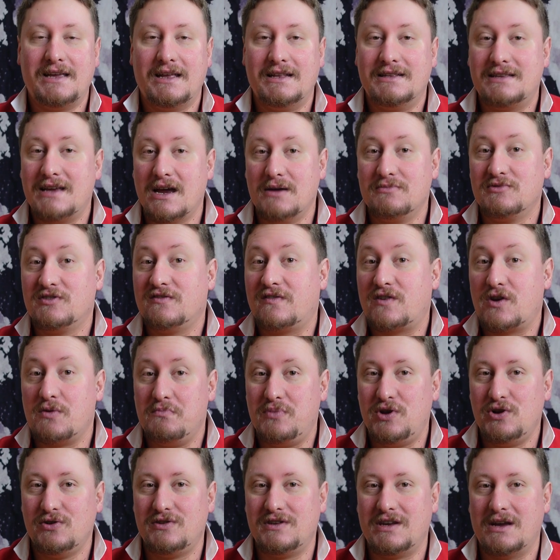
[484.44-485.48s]
in terms of
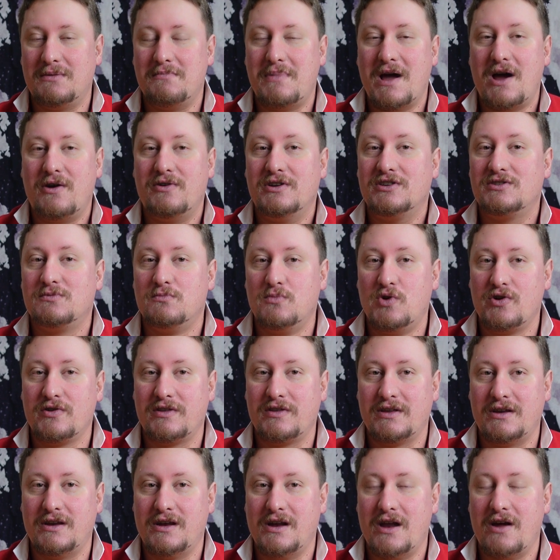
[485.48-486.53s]
computing power, it's more
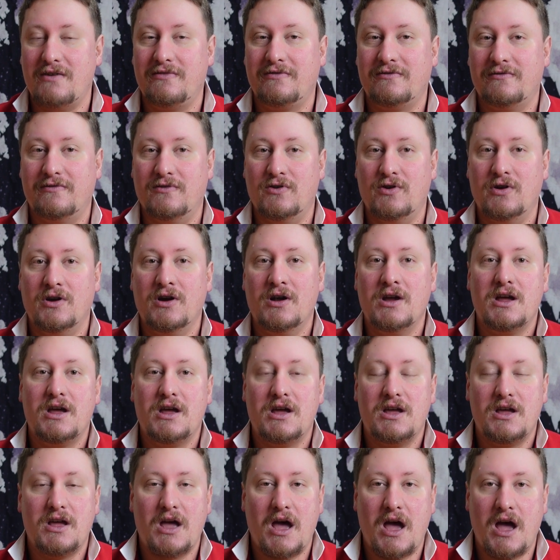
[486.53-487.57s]
than enough for
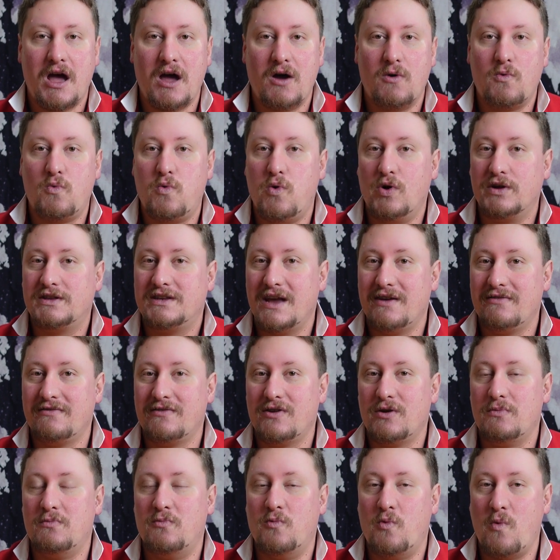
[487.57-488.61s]

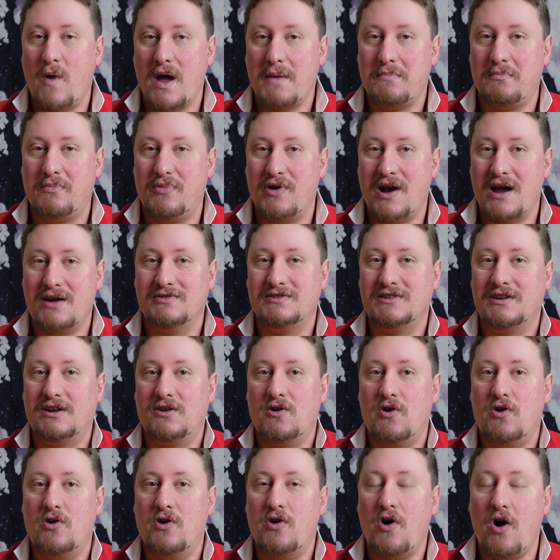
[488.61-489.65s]
whatever web browsing
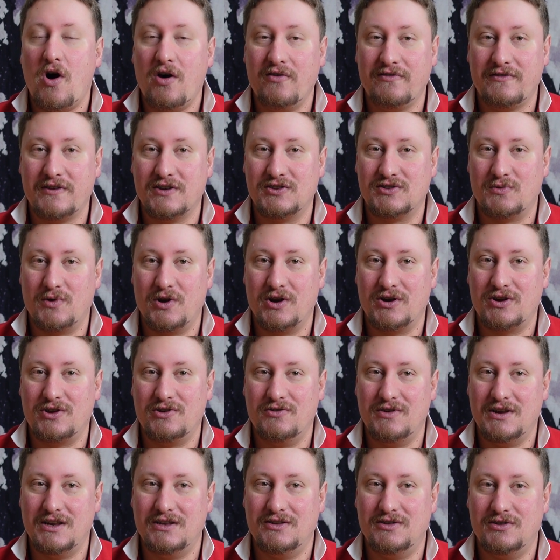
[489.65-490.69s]
or office work you
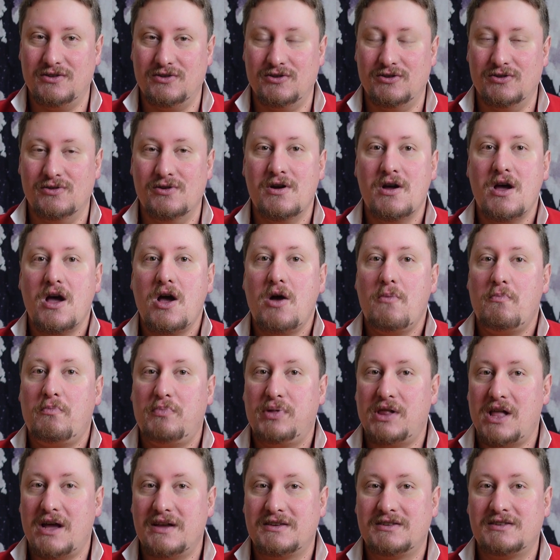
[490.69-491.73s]
need to do,
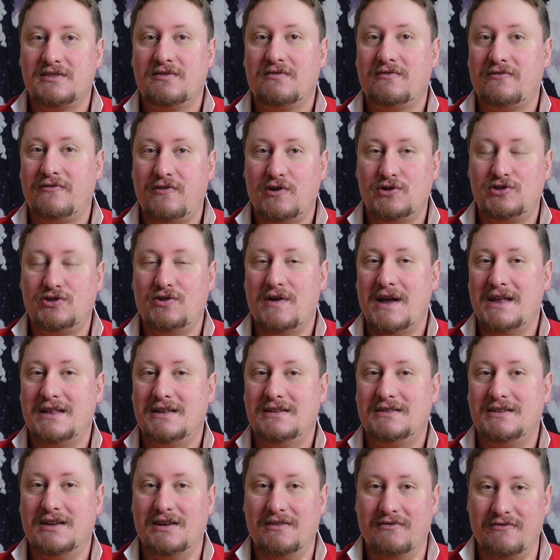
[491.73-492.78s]
plus photo
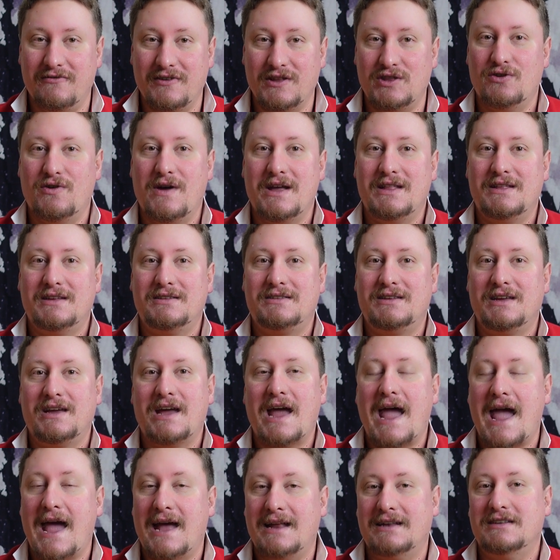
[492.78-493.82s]
editing, video editing,
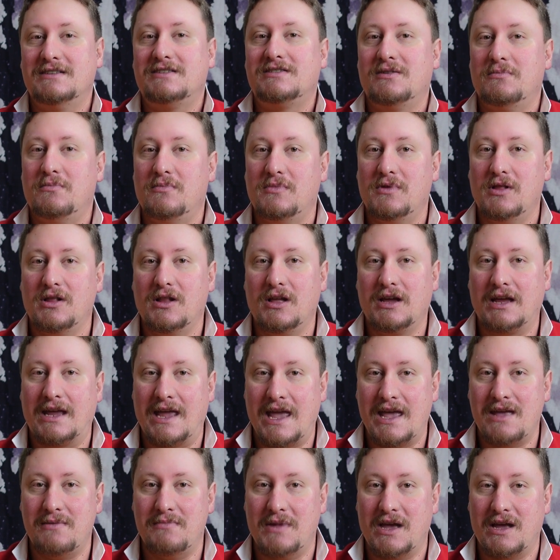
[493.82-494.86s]
and some
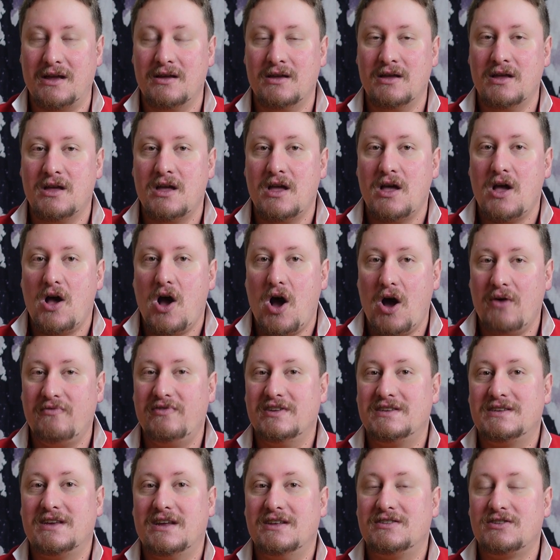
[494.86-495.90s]
gaming.
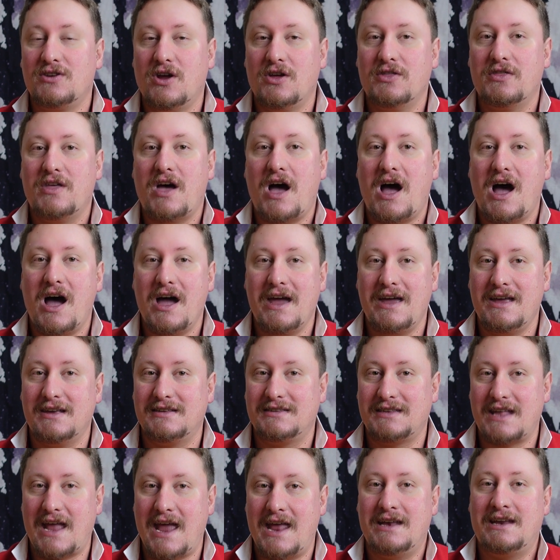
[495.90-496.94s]
Obviously, it's not the
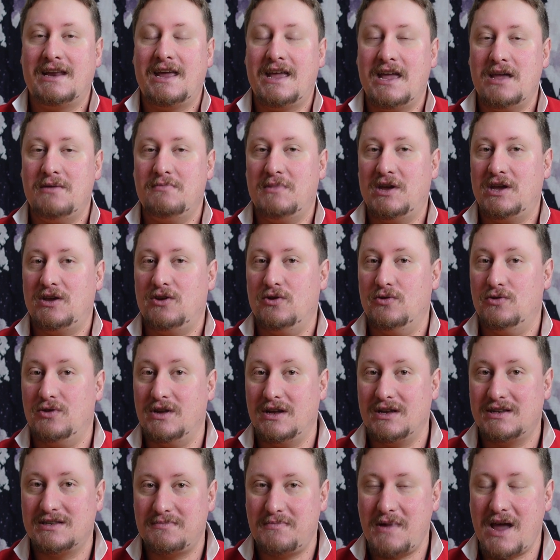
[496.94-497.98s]
highest end gaming you'd
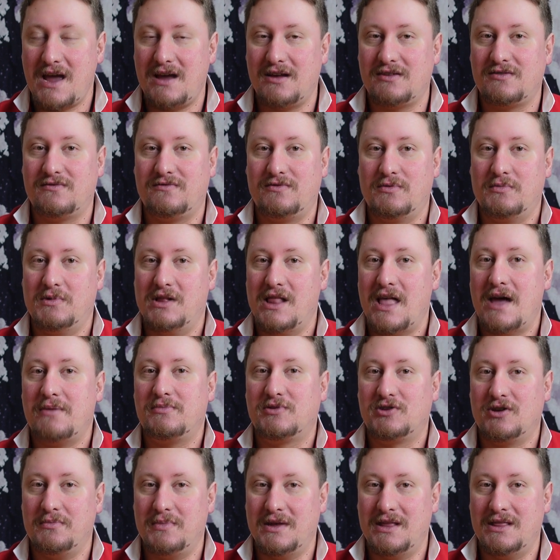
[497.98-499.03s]
expect from a
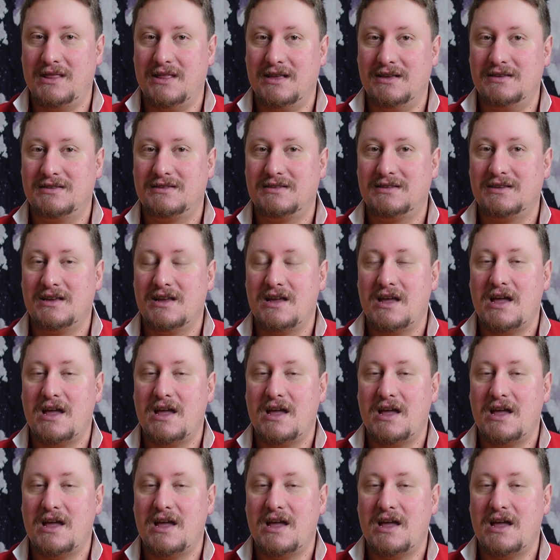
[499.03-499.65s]
laptop in this